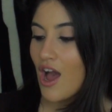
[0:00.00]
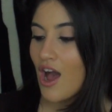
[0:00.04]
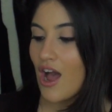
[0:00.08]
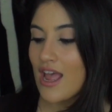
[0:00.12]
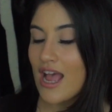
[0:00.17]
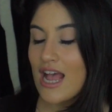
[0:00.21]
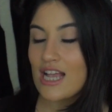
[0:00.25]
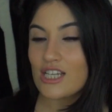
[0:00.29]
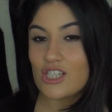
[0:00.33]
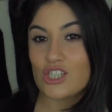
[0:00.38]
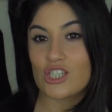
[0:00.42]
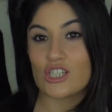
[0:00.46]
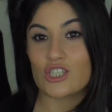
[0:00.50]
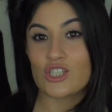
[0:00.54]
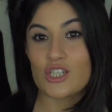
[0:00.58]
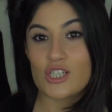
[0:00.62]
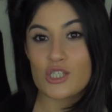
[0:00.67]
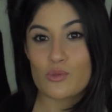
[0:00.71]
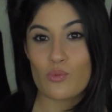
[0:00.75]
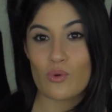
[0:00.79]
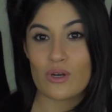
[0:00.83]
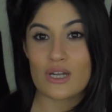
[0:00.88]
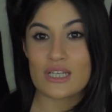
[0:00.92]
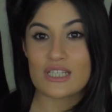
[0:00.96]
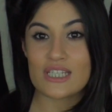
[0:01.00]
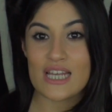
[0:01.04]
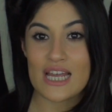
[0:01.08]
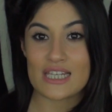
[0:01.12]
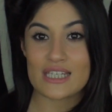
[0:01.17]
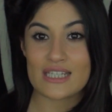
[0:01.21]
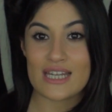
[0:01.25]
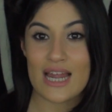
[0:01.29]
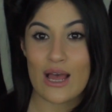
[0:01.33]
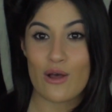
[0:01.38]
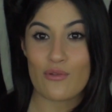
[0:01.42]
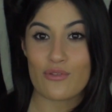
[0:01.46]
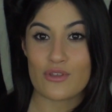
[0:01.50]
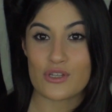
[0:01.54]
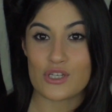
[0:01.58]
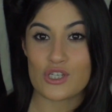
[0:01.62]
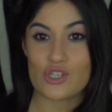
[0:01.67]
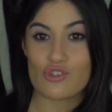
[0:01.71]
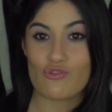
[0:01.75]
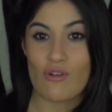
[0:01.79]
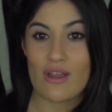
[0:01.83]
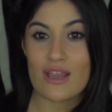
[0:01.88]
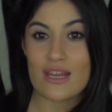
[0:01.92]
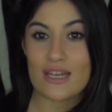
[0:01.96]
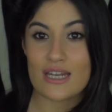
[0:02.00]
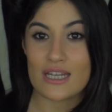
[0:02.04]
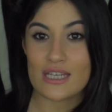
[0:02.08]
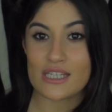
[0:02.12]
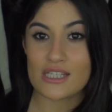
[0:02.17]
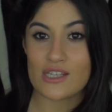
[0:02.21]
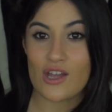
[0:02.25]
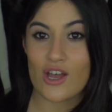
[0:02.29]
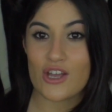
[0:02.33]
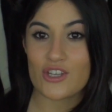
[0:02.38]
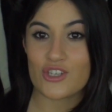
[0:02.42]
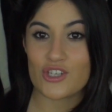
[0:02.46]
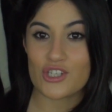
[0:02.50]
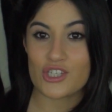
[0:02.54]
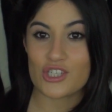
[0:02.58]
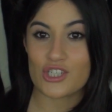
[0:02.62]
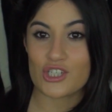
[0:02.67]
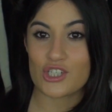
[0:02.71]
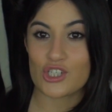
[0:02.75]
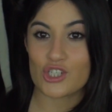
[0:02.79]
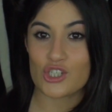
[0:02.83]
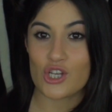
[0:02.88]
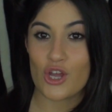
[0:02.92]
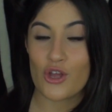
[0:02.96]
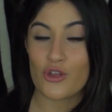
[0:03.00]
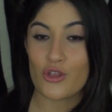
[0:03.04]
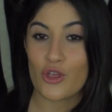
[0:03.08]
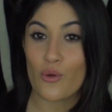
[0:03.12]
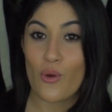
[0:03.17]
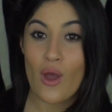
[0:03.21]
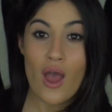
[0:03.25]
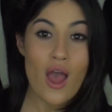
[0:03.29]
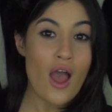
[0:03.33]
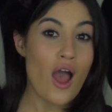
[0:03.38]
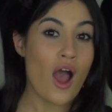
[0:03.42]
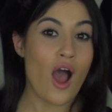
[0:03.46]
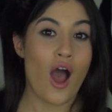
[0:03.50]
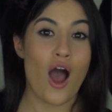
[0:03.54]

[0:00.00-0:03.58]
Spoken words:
I actually just want to test out the straightening side just to show you.